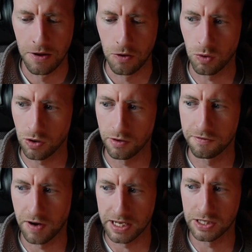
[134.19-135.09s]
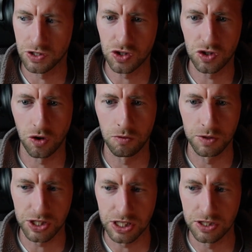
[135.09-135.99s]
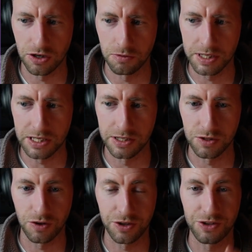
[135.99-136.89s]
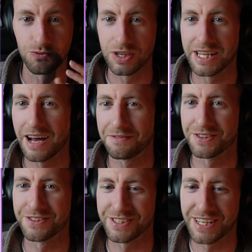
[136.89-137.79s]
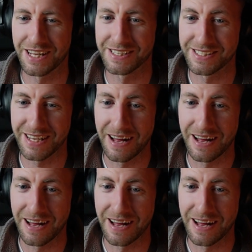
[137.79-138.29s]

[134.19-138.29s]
we're going to find it so much easier because you really have to understand this, that